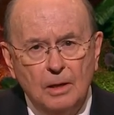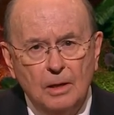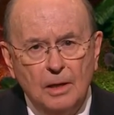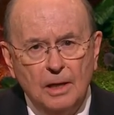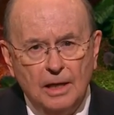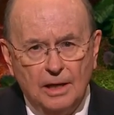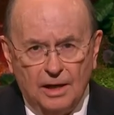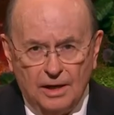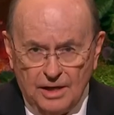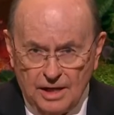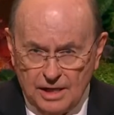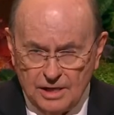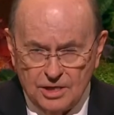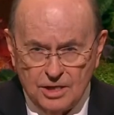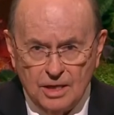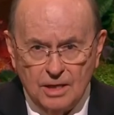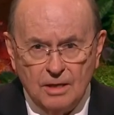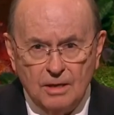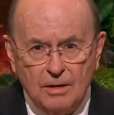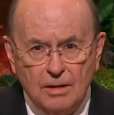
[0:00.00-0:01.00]
In
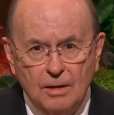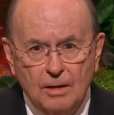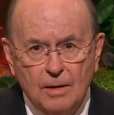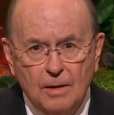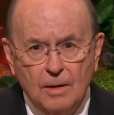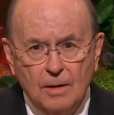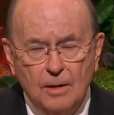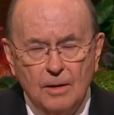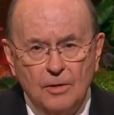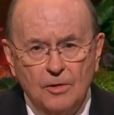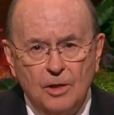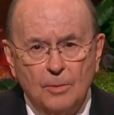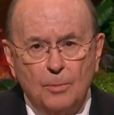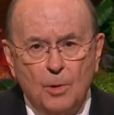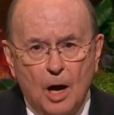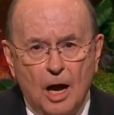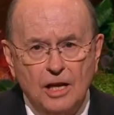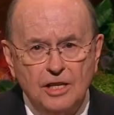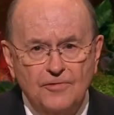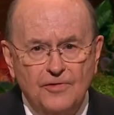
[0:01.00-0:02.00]
addition, the
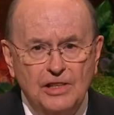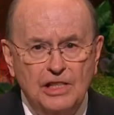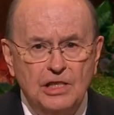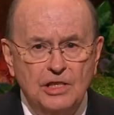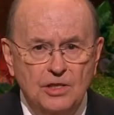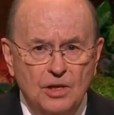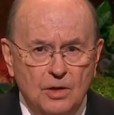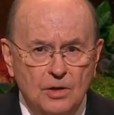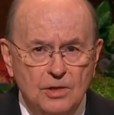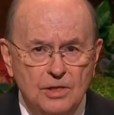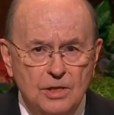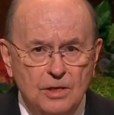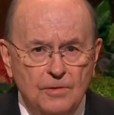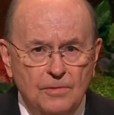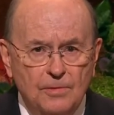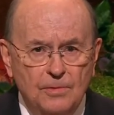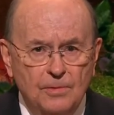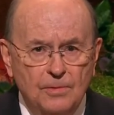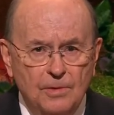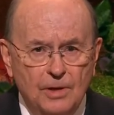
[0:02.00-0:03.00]
prophet
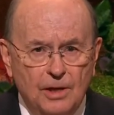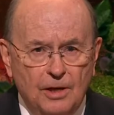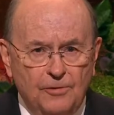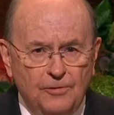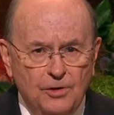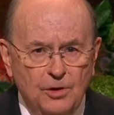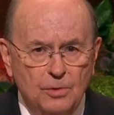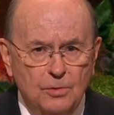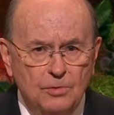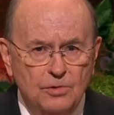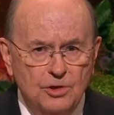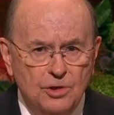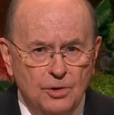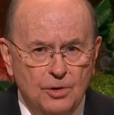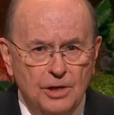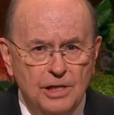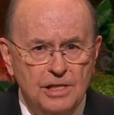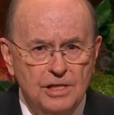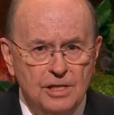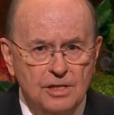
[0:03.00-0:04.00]
Joseph and a few
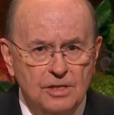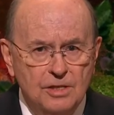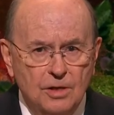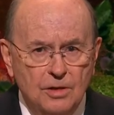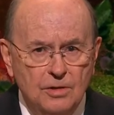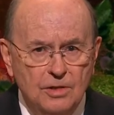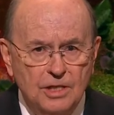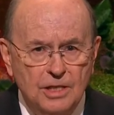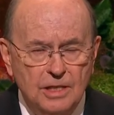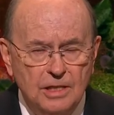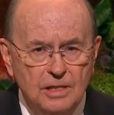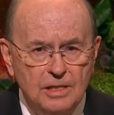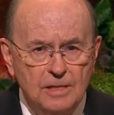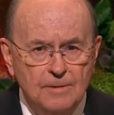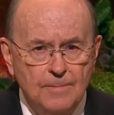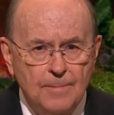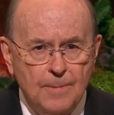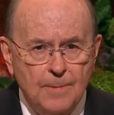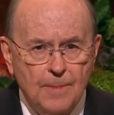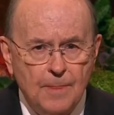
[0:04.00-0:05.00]
choice associates
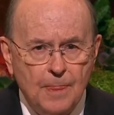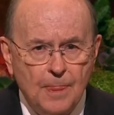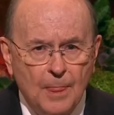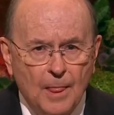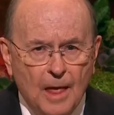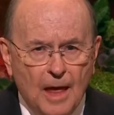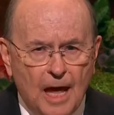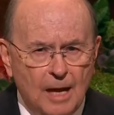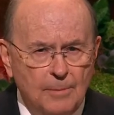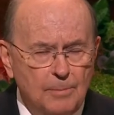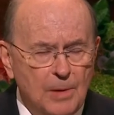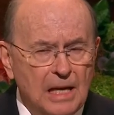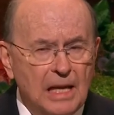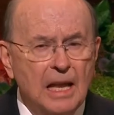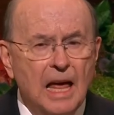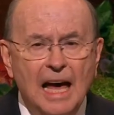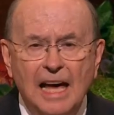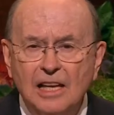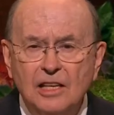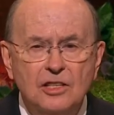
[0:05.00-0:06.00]
had been
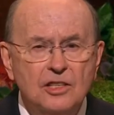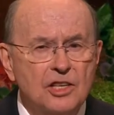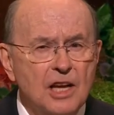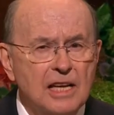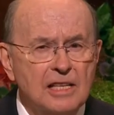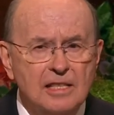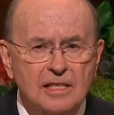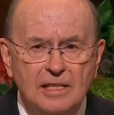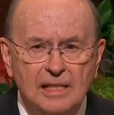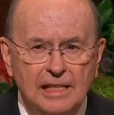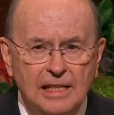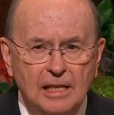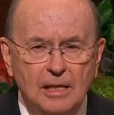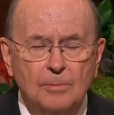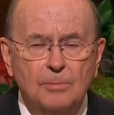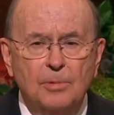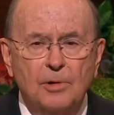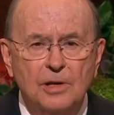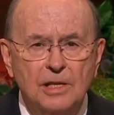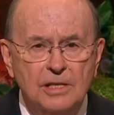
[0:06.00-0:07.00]
unjustly
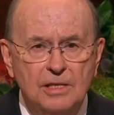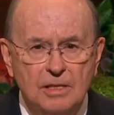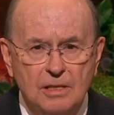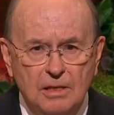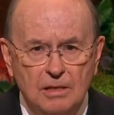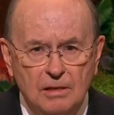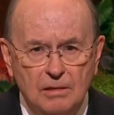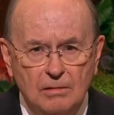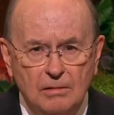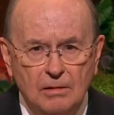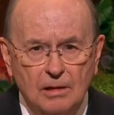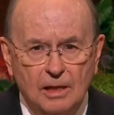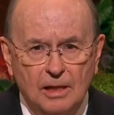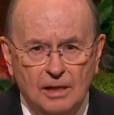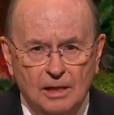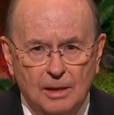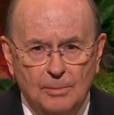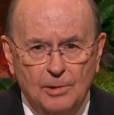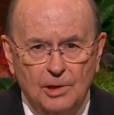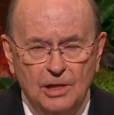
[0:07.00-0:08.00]
imprisoned in
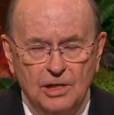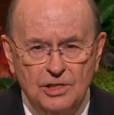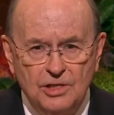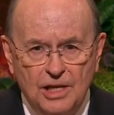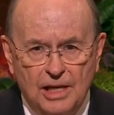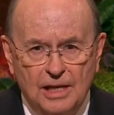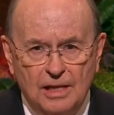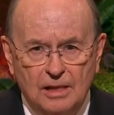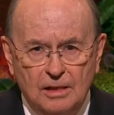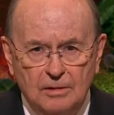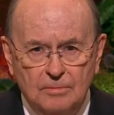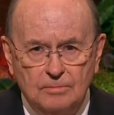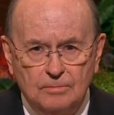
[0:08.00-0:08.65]
Liberty Jail.